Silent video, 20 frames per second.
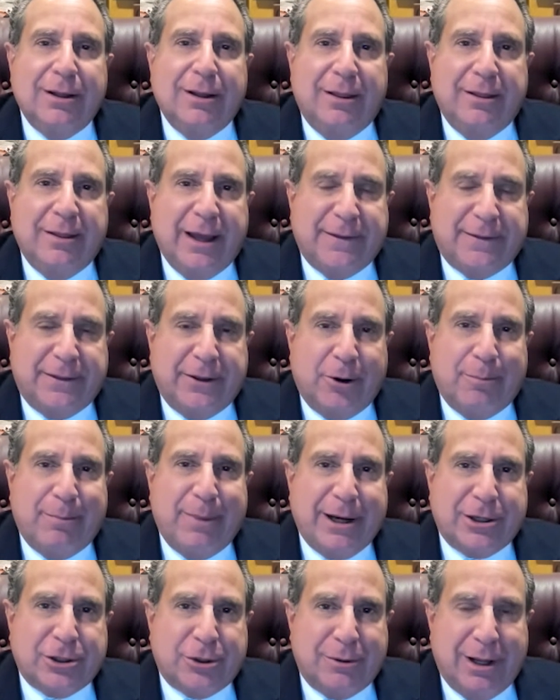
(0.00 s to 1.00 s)
that their
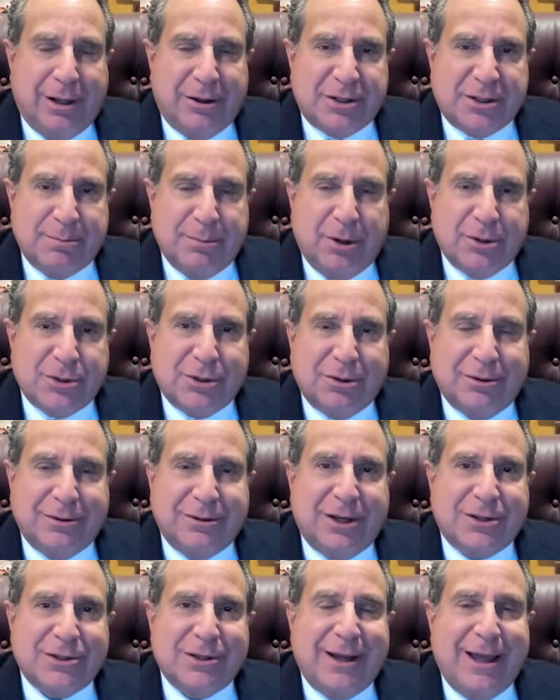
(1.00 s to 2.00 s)
pectoralis muscle
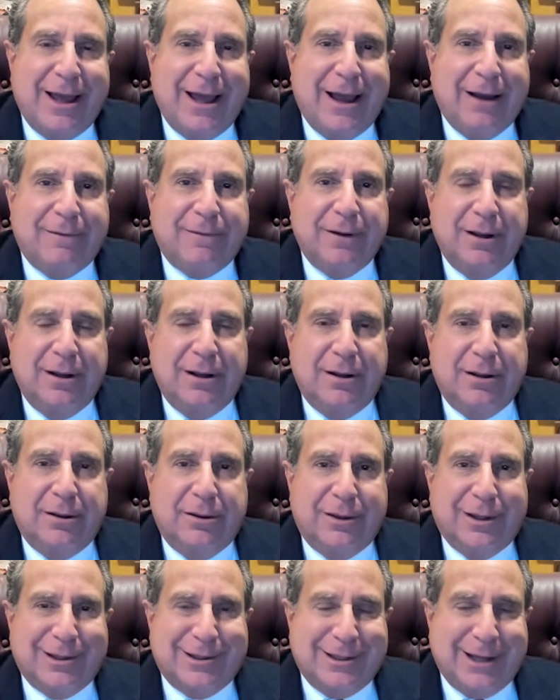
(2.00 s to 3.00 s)
doesn't have
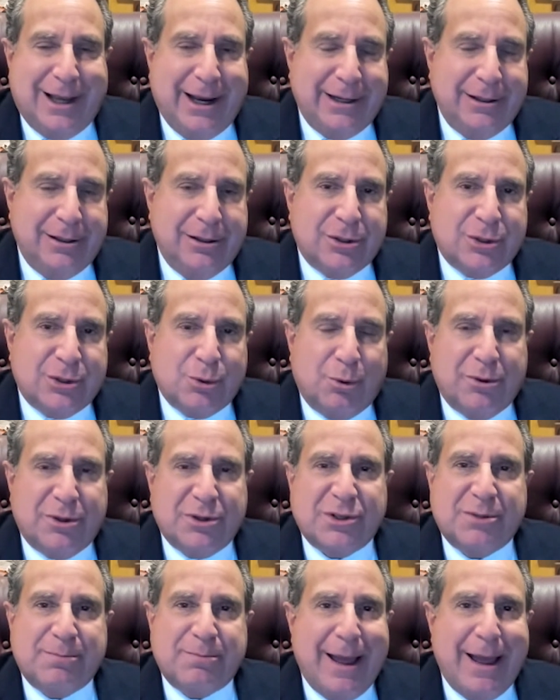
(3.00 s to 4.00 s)
the tightness or the
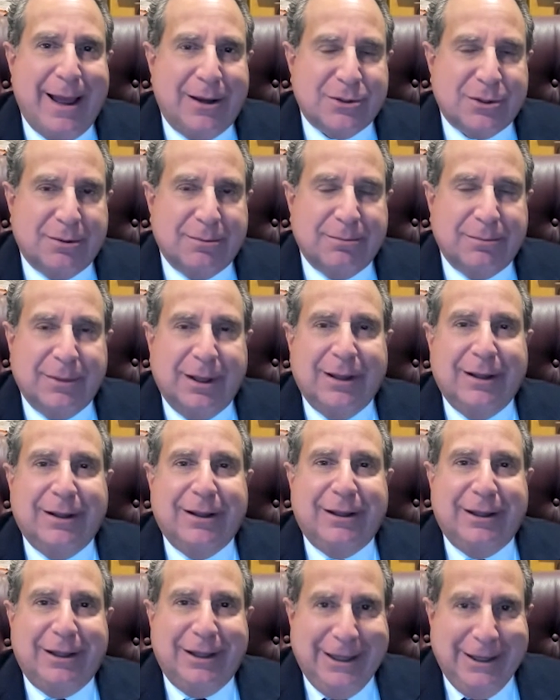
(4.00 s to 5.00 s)
spasm,
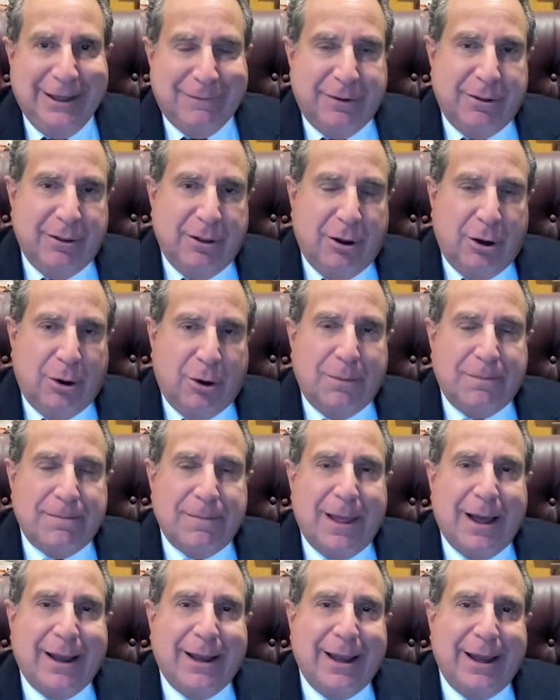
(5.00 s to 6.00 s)
even though
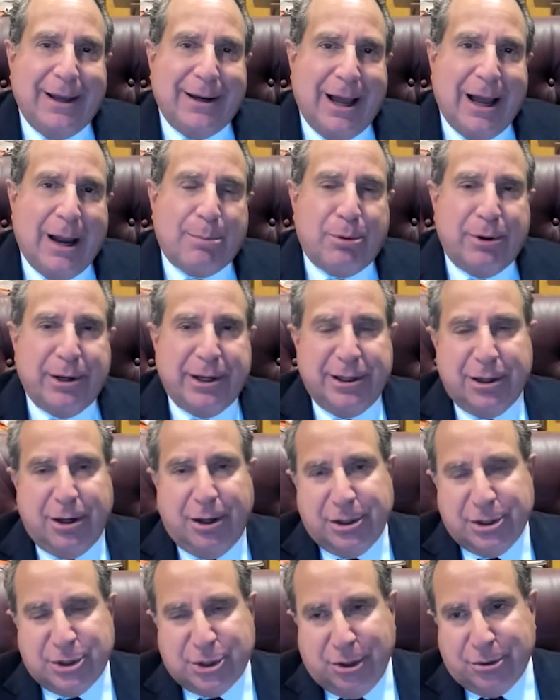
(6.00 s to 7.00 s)
I had operated
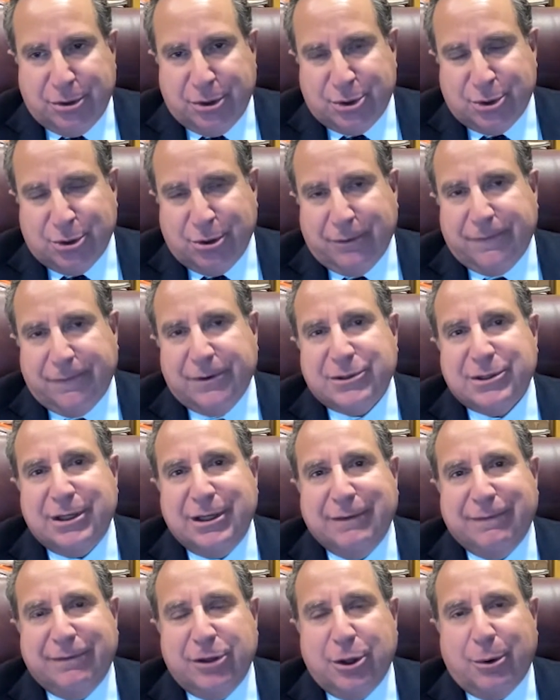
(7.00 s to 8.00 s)
on its undersurface,
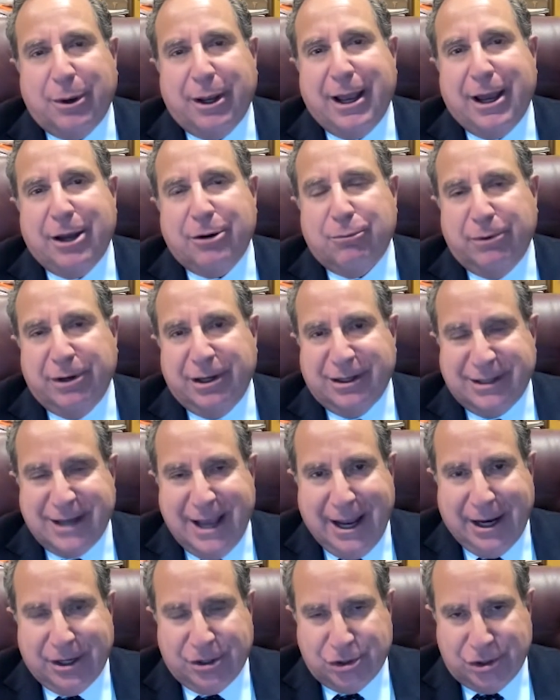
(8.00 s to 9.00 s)
even though I had
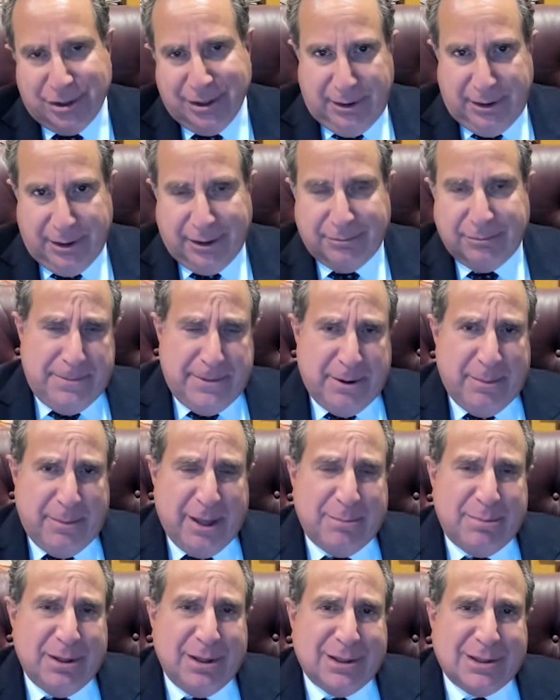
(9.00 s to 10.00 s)
reattached it. There may
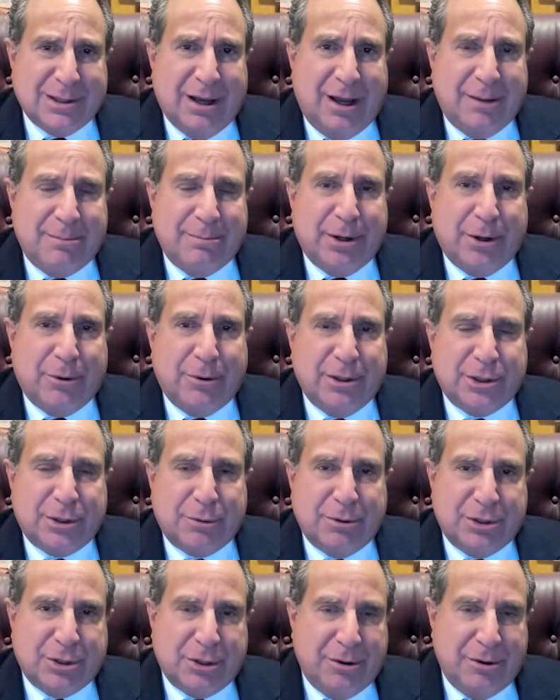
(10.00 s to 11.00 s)
be a time period to
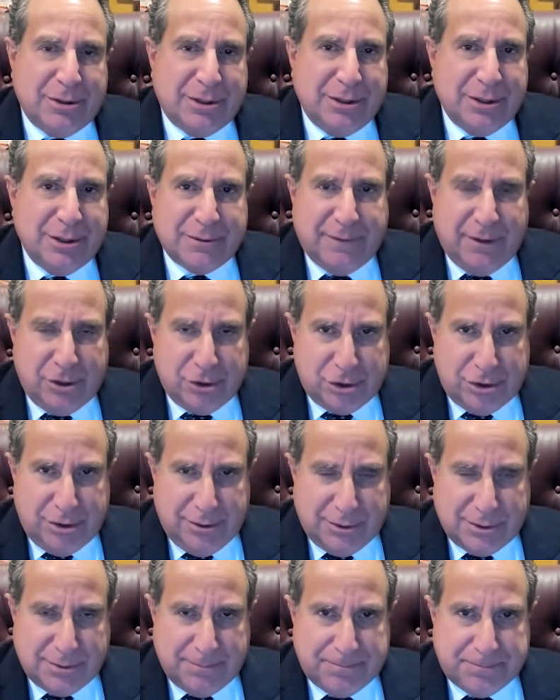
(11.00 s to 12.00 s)
return to these
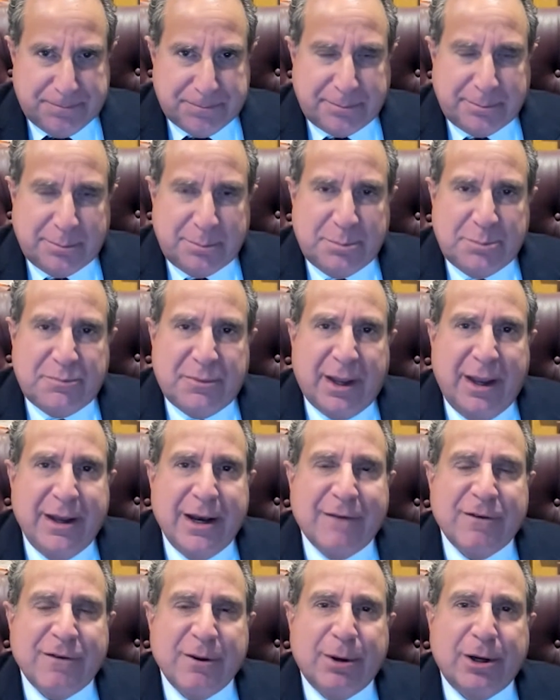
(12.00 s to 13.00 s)
functions, and
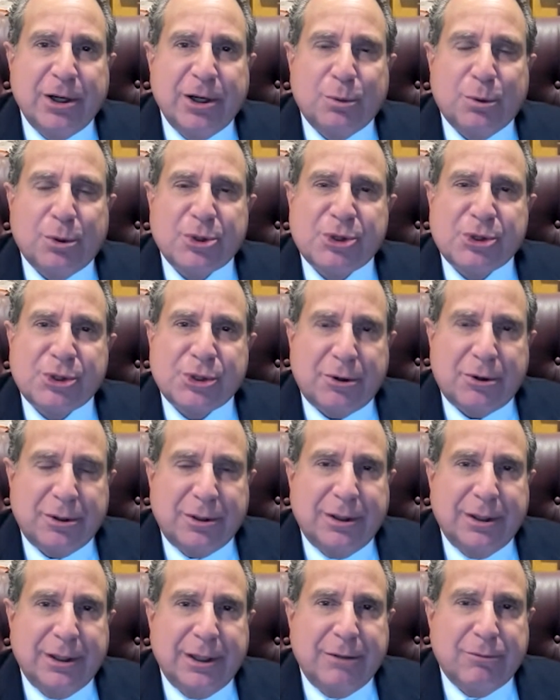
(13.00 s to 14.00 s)
everybody will
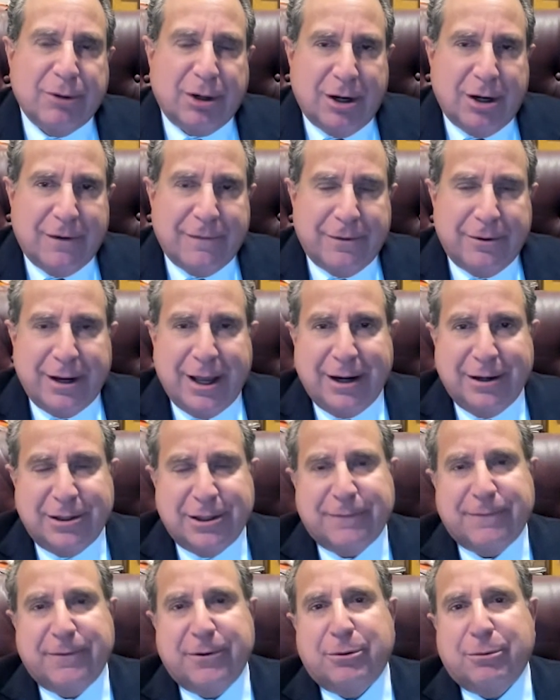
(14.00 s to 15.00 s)
certainly recover at a
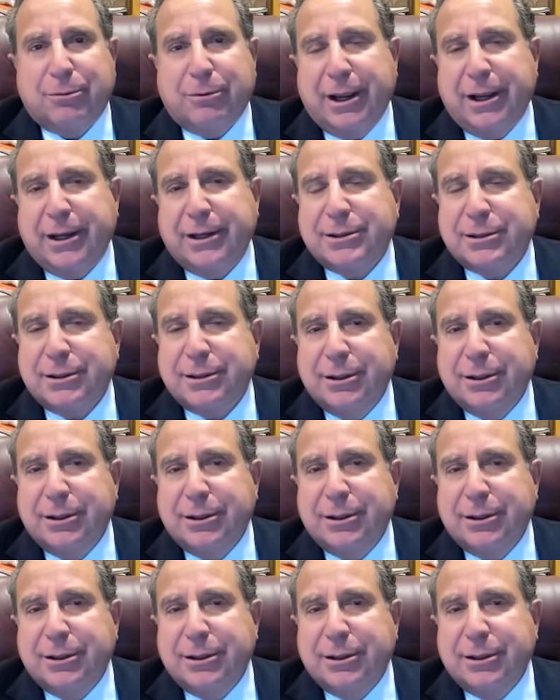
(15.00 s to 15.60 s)
different rate.